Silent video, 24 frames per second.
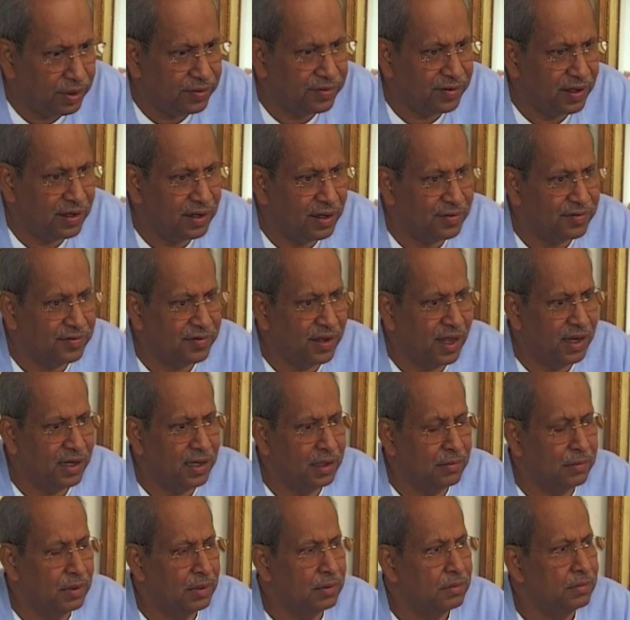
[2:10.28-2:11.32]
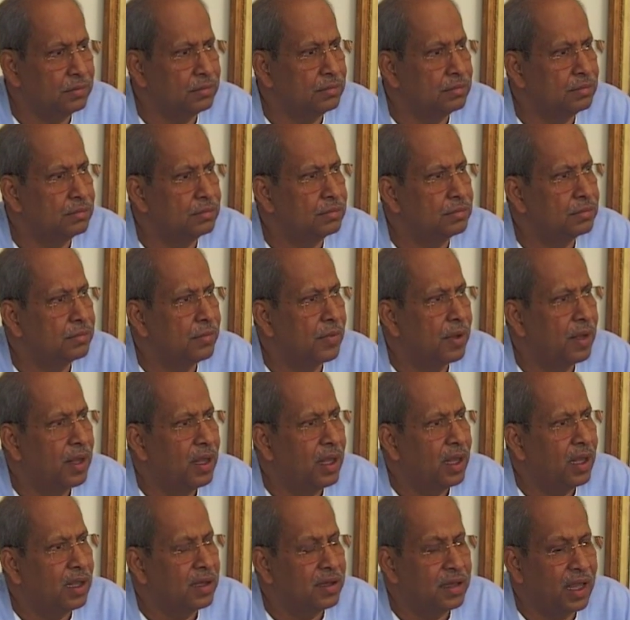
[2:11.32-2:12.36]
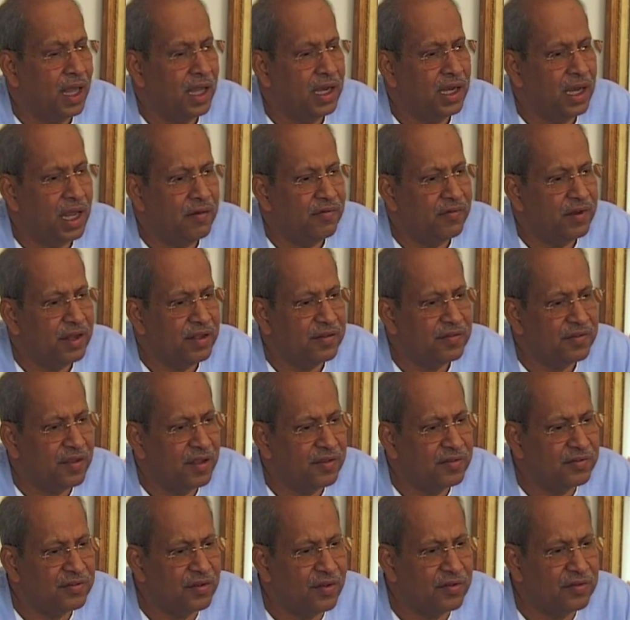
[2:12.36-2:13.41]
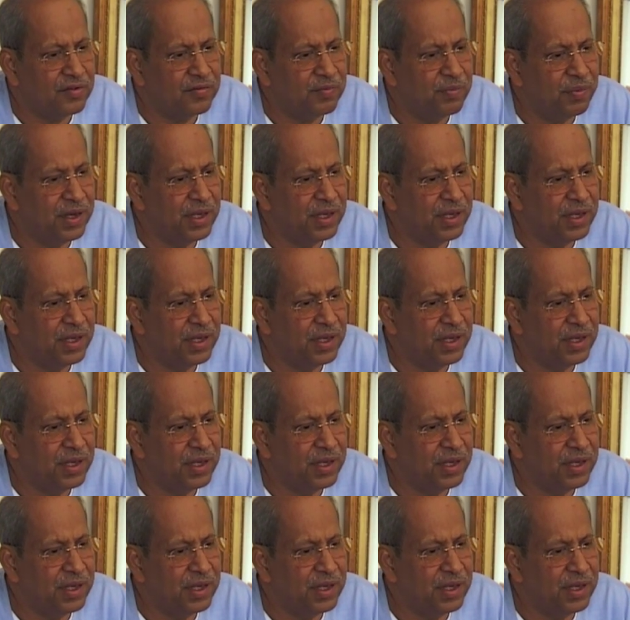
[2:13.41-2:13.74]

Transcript: It is understandable. Then every sense of